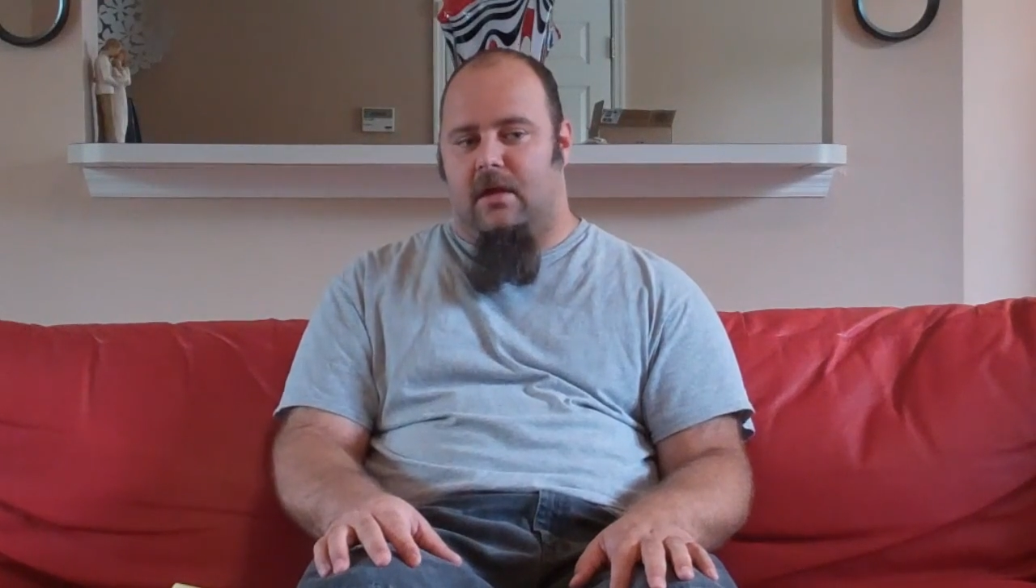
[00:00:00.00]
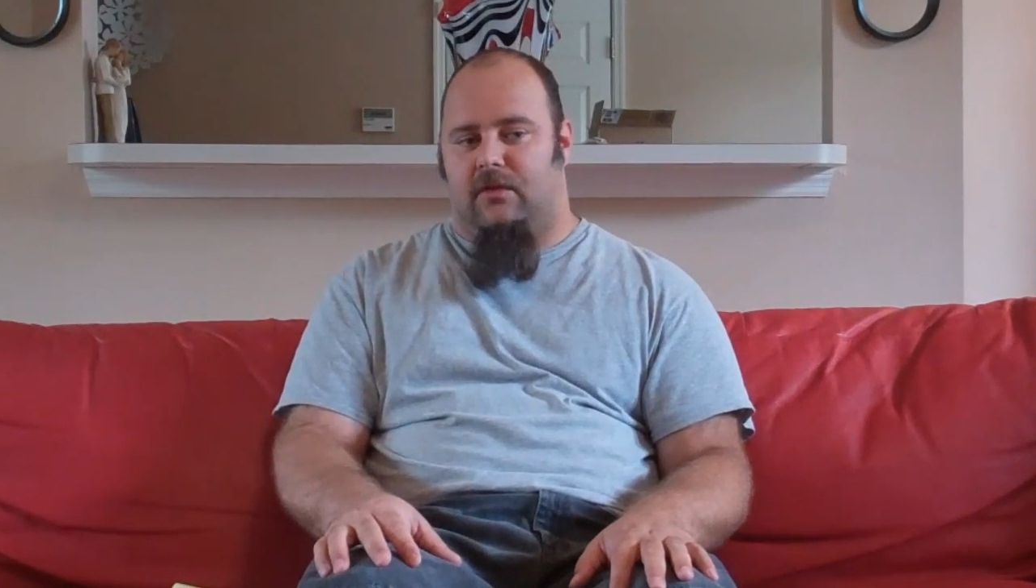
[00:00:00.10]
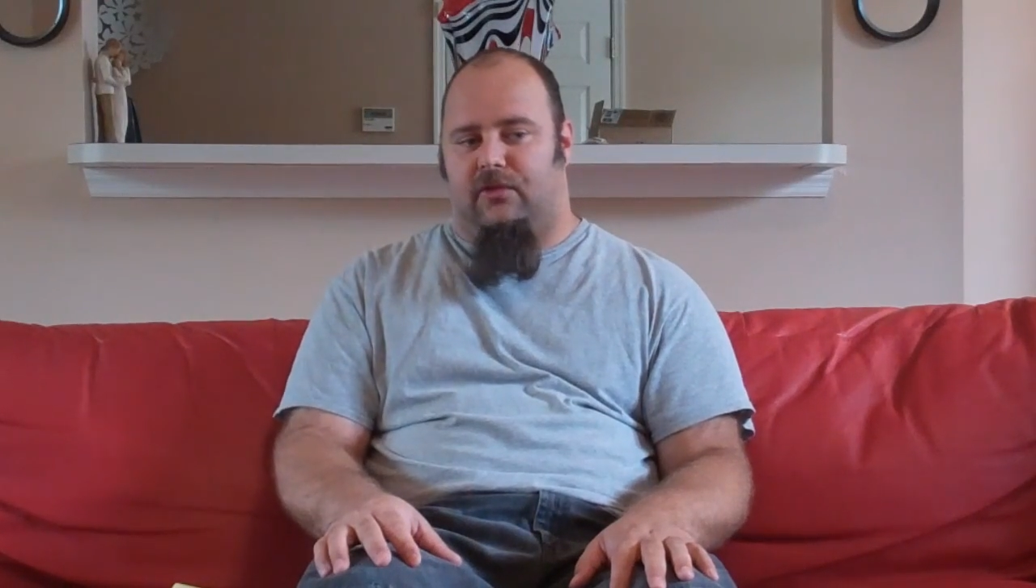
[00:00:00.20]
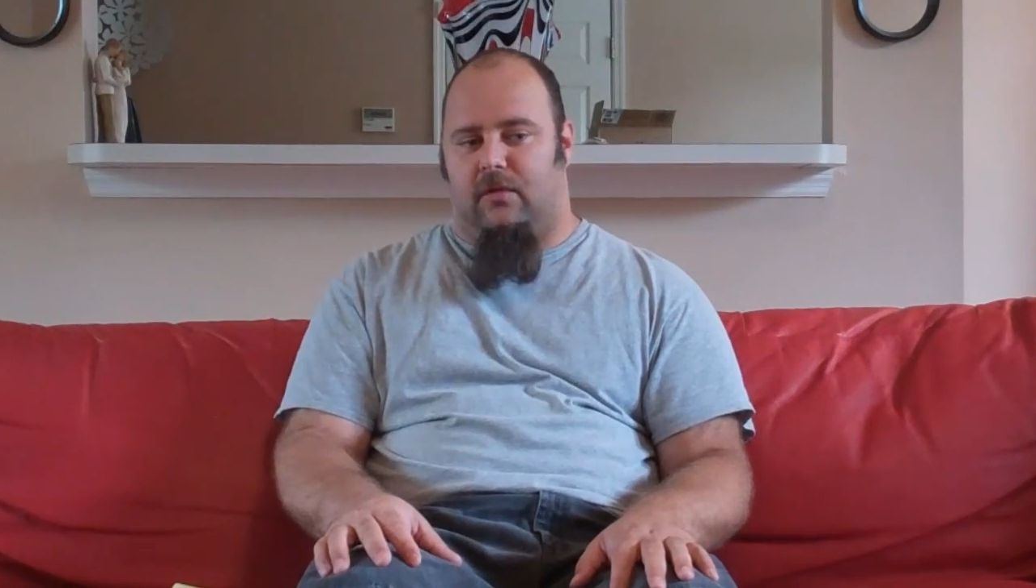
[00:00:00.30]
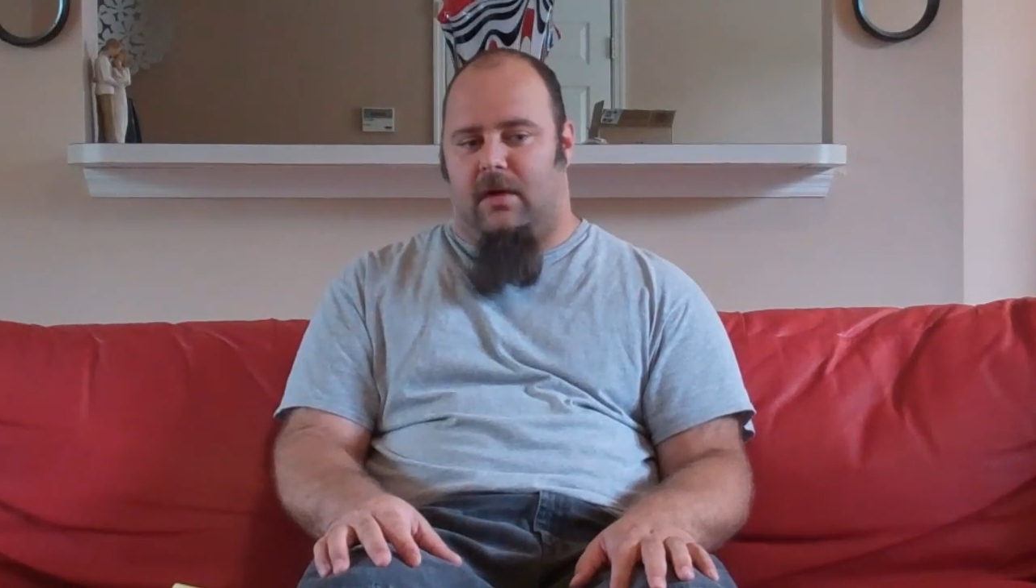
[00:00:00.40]

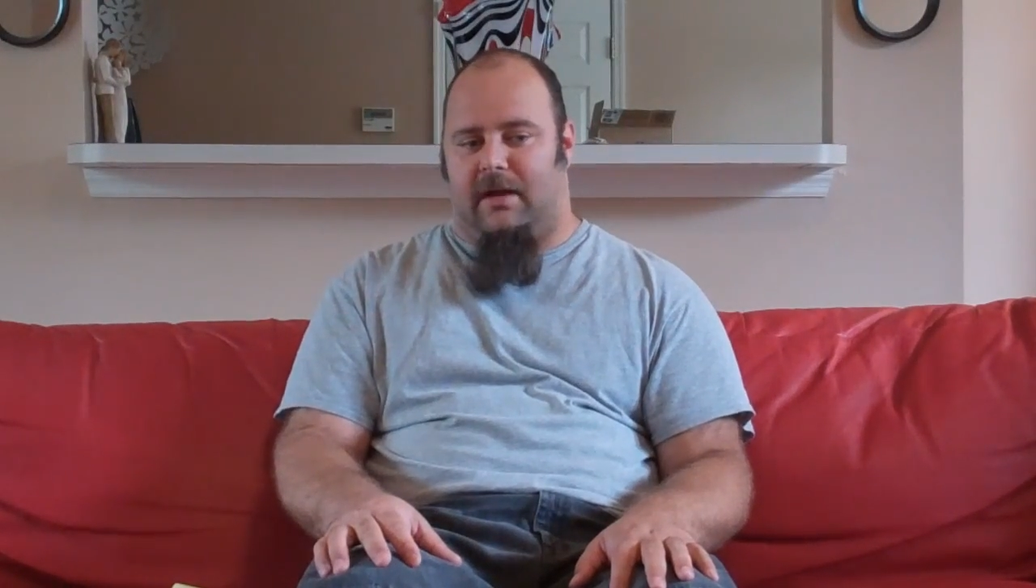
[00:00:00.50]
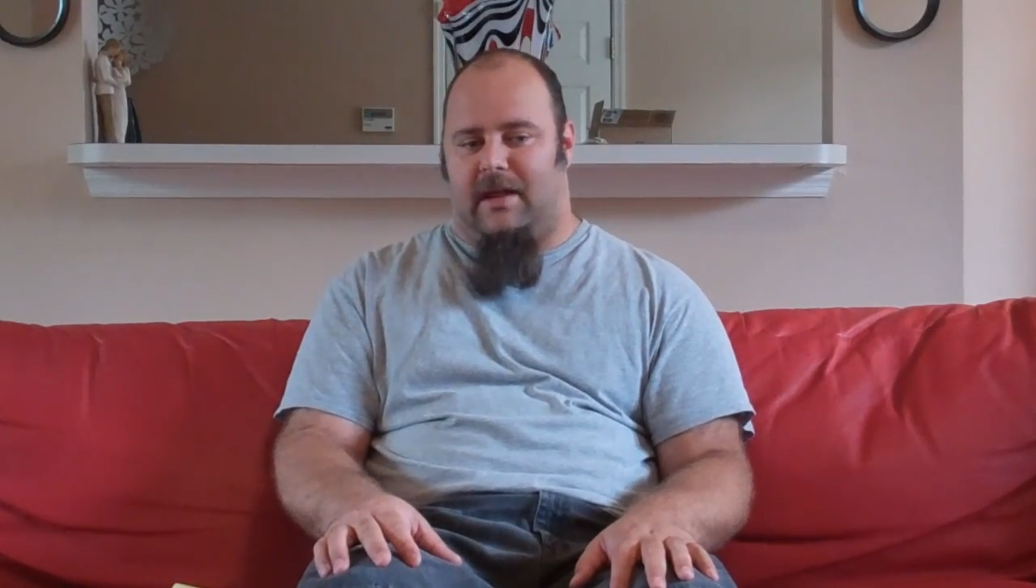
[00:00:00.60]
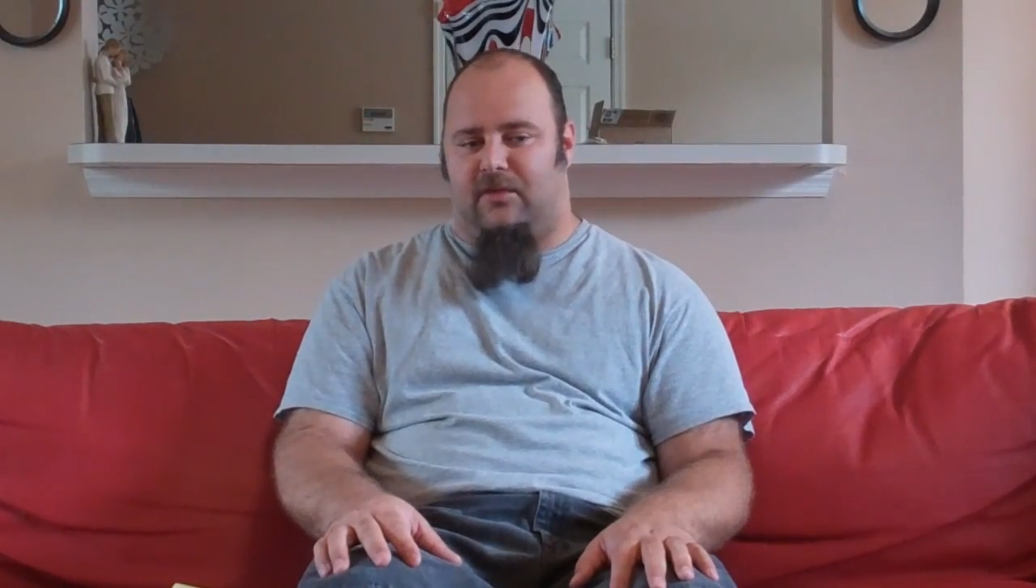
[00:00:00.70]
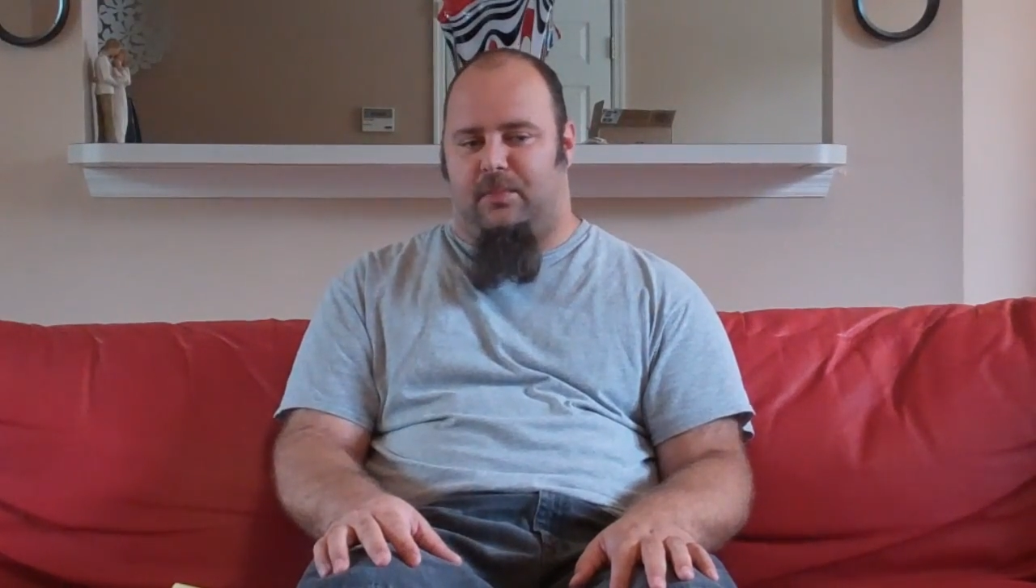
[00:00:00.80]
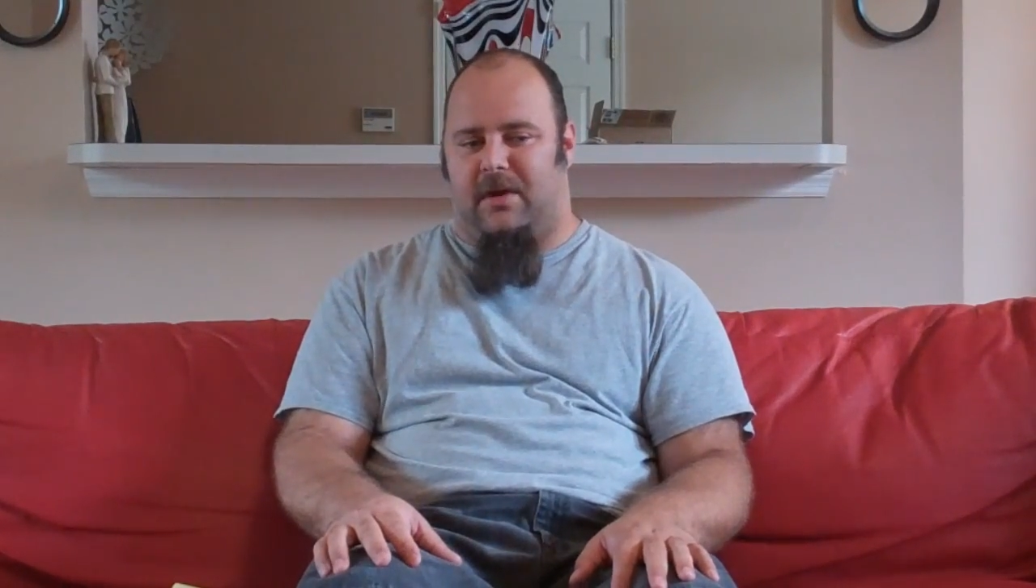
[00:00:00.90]
So
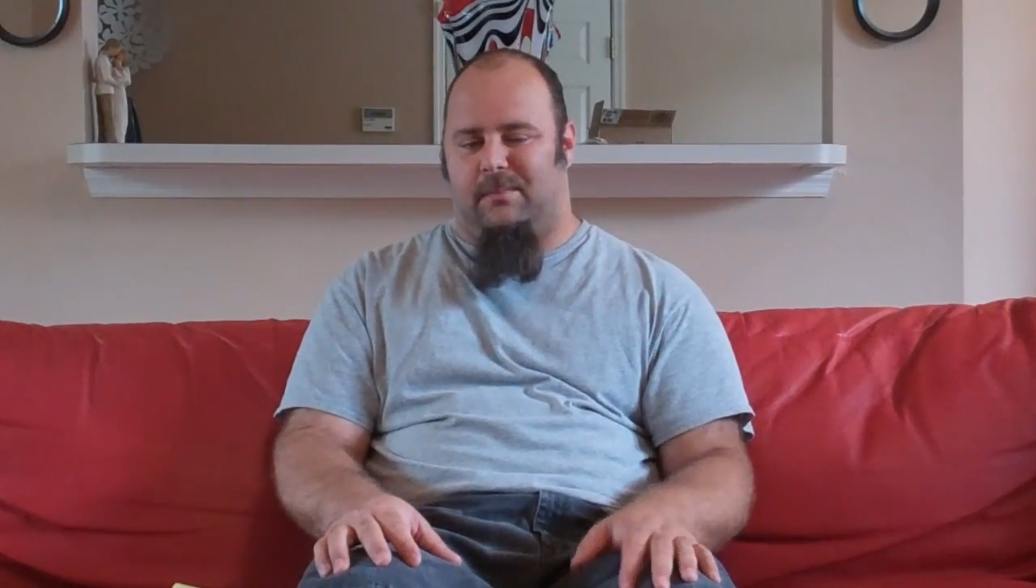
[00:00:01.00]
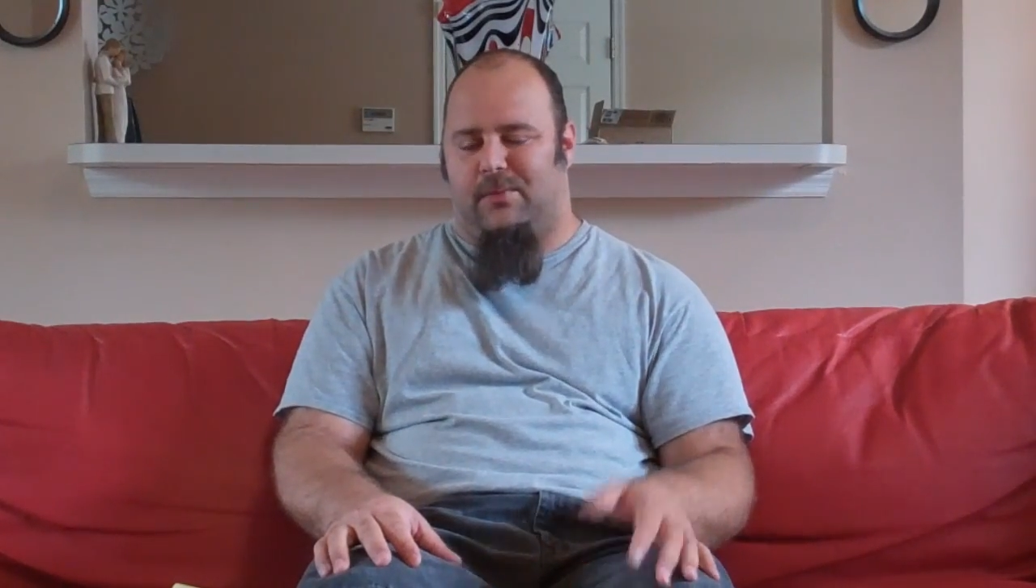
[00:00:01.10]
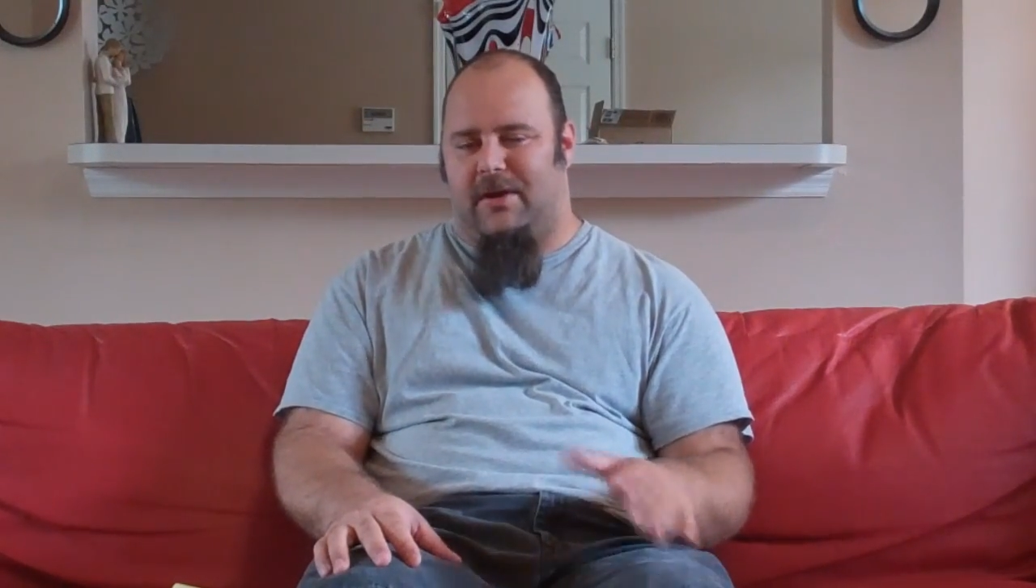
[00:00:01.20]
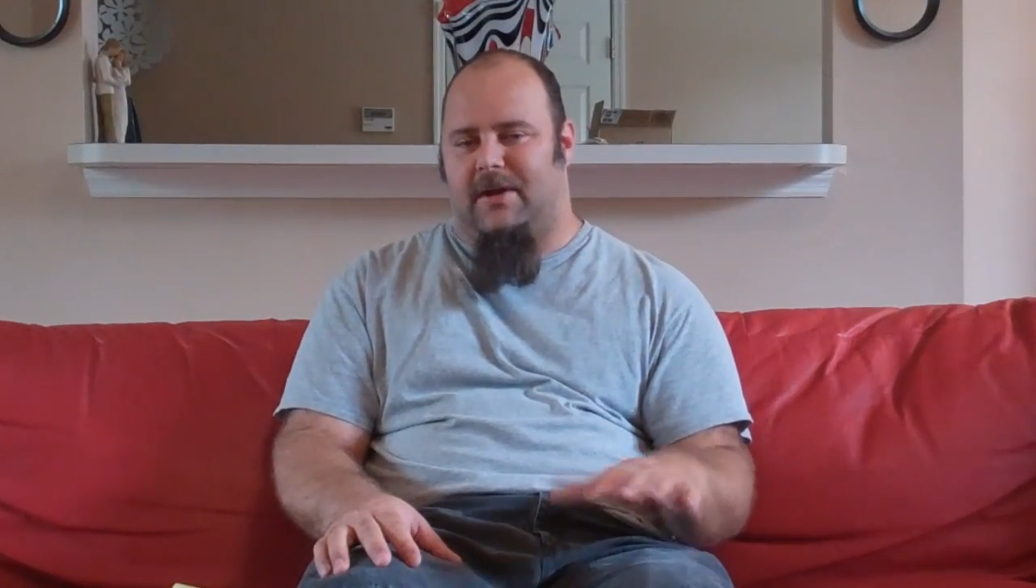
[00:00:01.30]
again, it's pretty